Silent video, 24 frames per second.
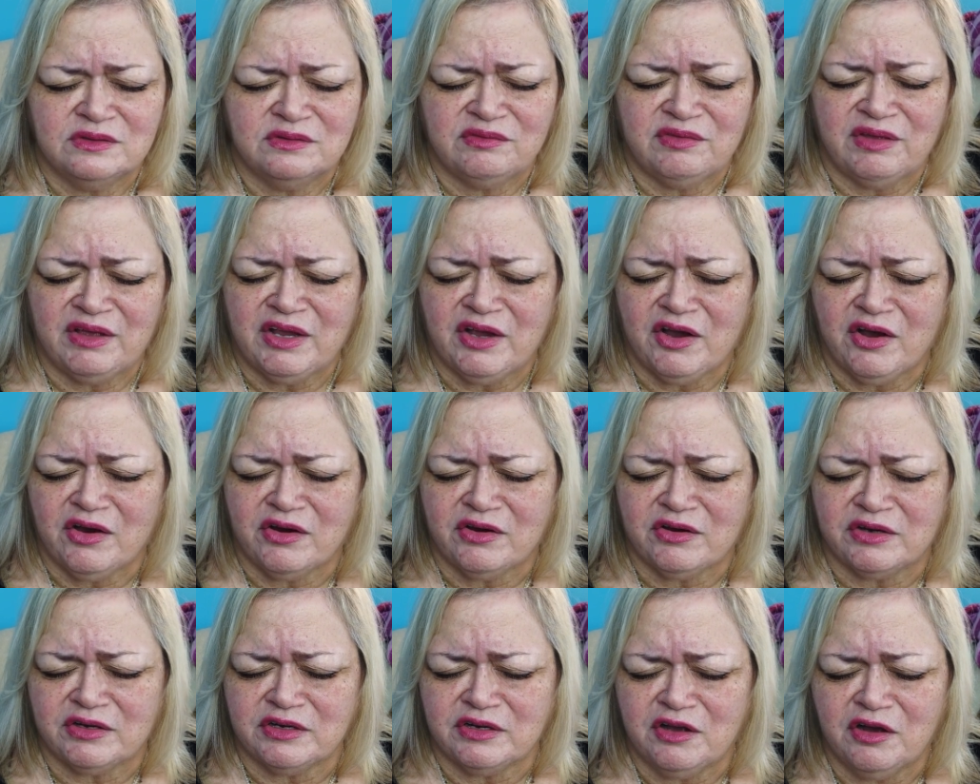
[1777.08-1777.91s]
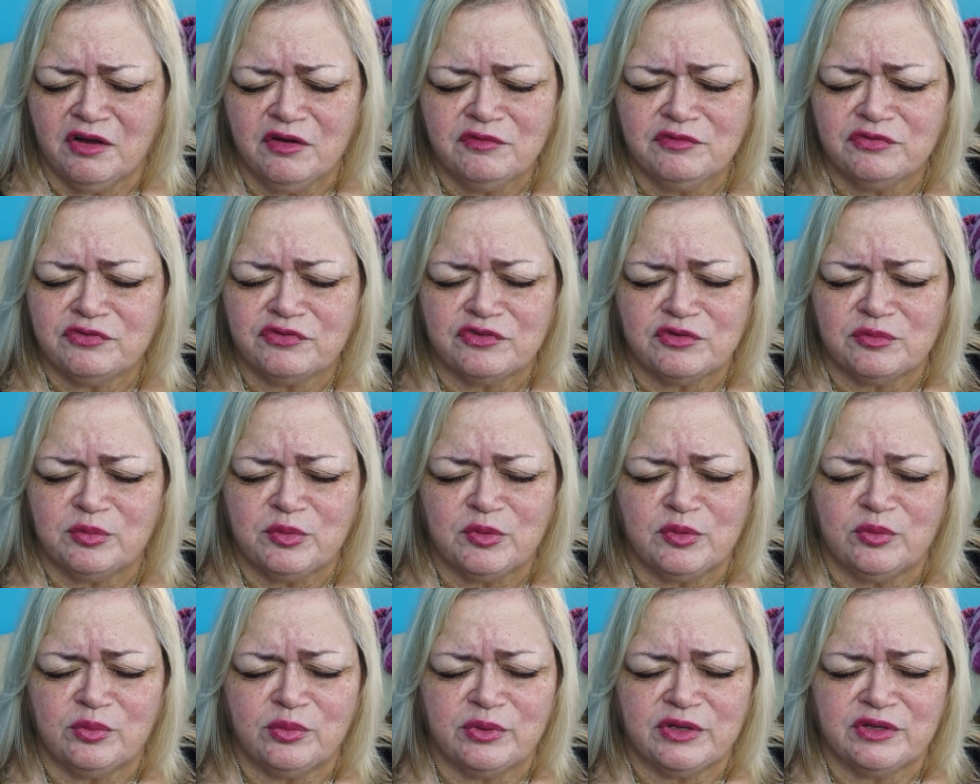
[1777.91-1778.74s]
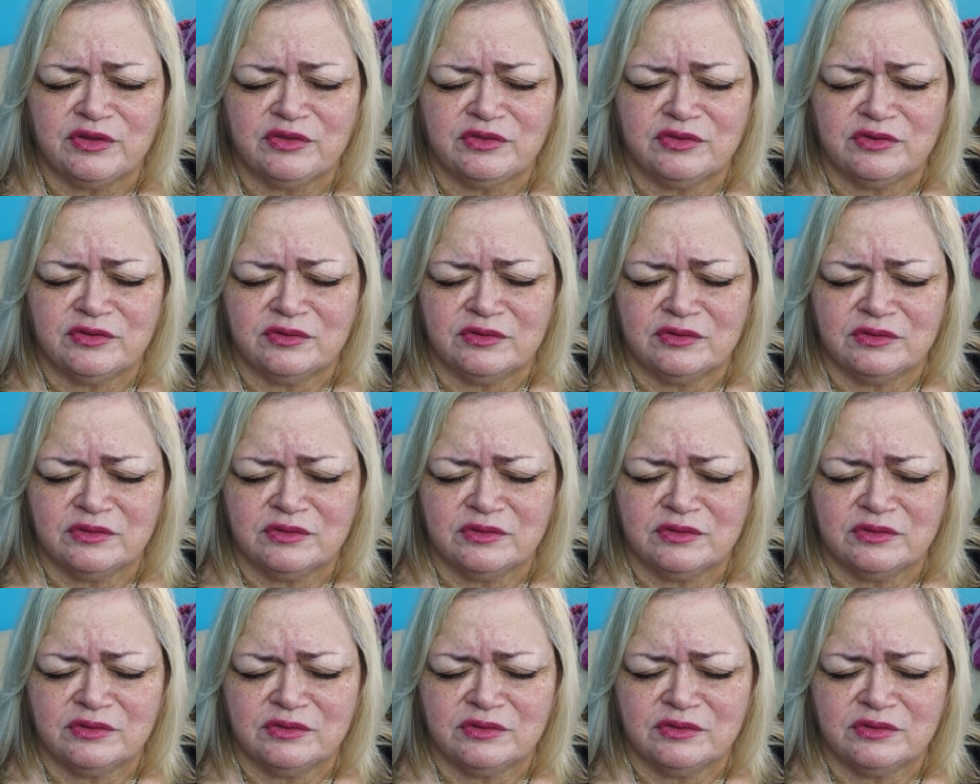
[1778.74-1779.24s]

they are uncomfortable with.